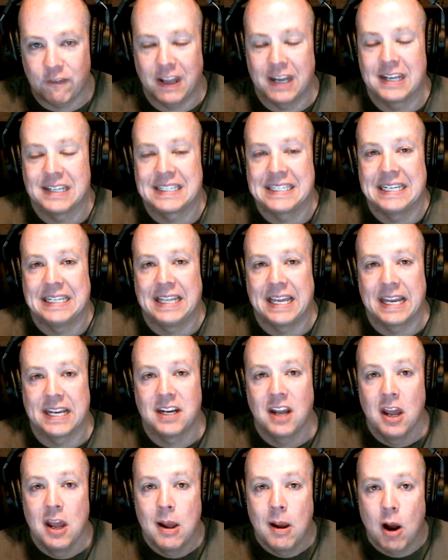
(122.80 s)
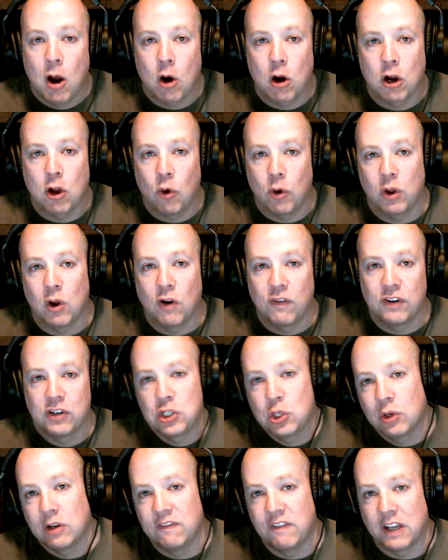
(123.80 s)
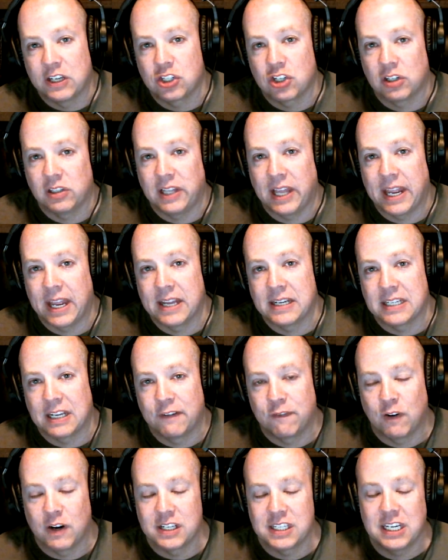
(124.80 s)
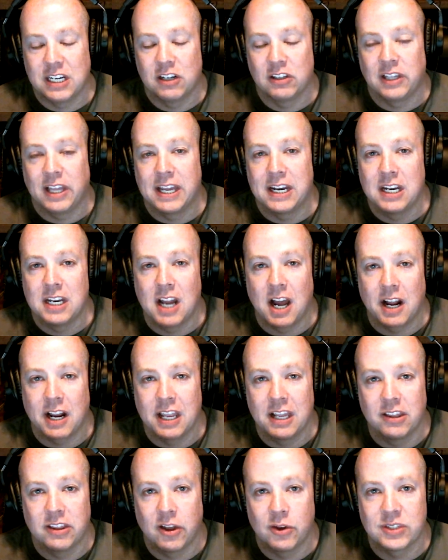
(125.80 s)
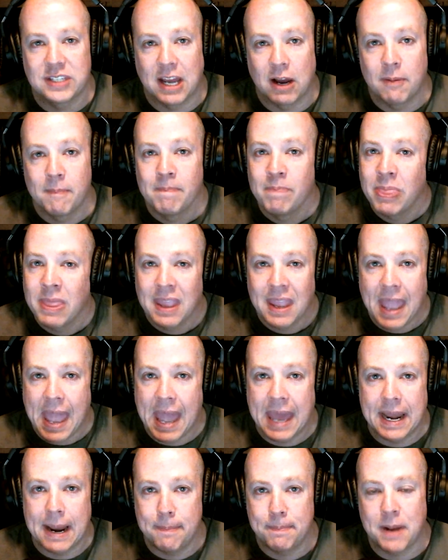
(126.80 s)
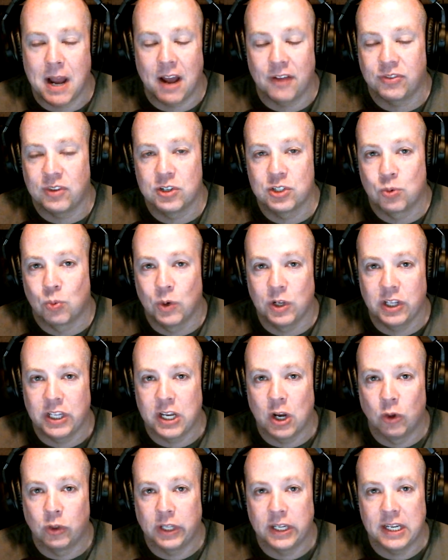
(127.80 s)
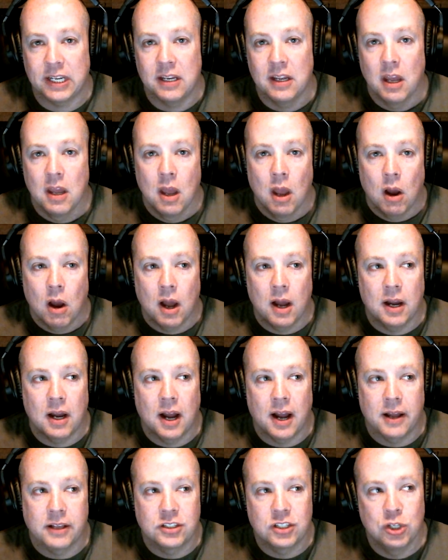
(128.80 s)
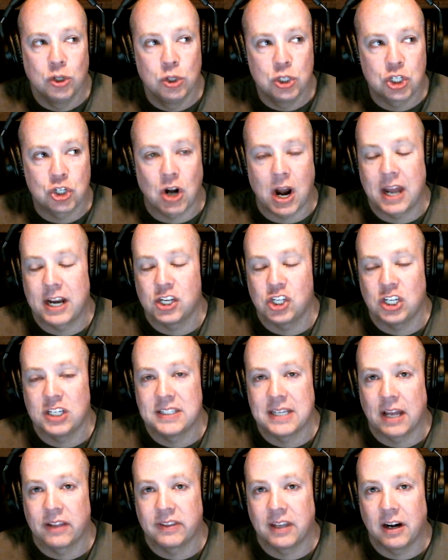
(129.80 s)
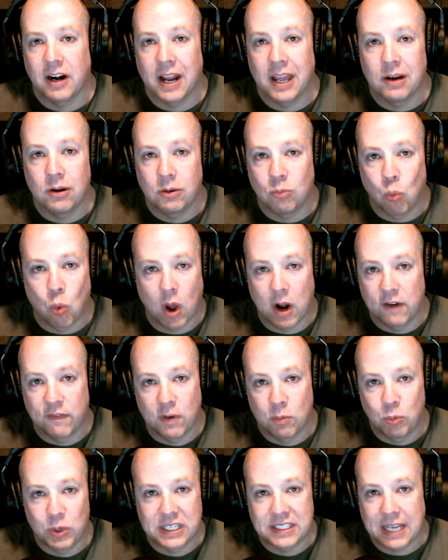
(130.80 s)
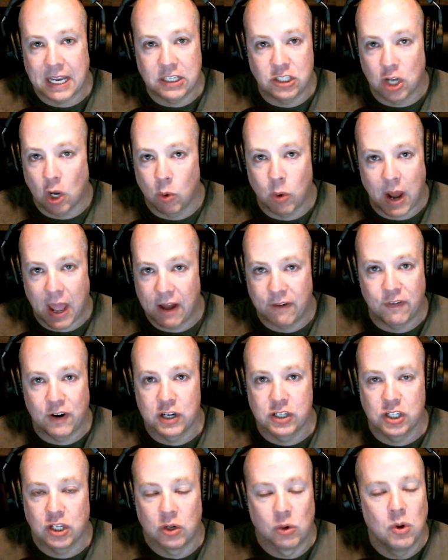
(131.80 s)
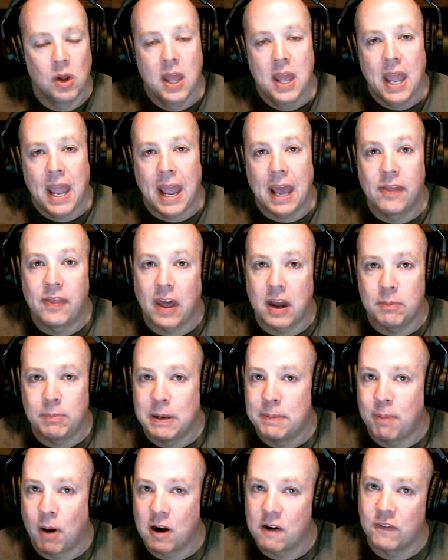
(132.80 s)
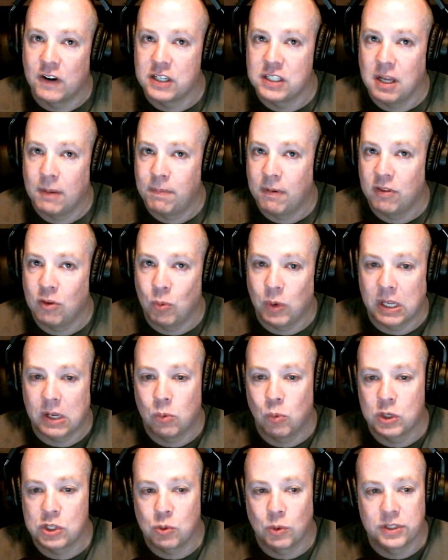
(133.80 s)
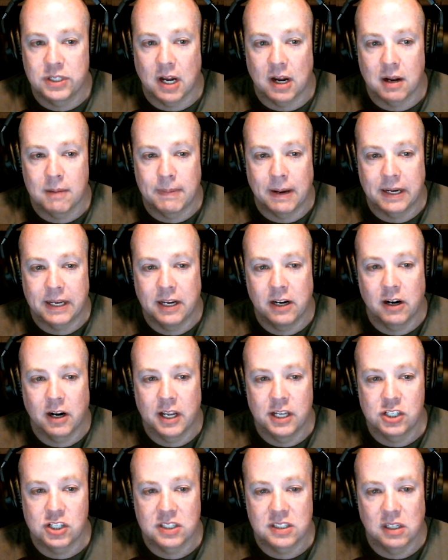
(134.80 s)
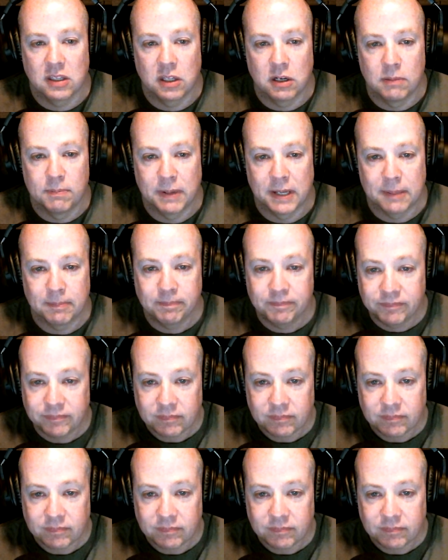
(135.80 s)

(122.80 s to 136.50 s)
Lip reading: Fantasyland or going over to Adventureland and Frontierland and knocking those out. At EPCOT, there's really only 2 strategies out there, and one of them we say don't ever do. And that'll be part of our tip of the week, which we'll talk about here in just a little bit.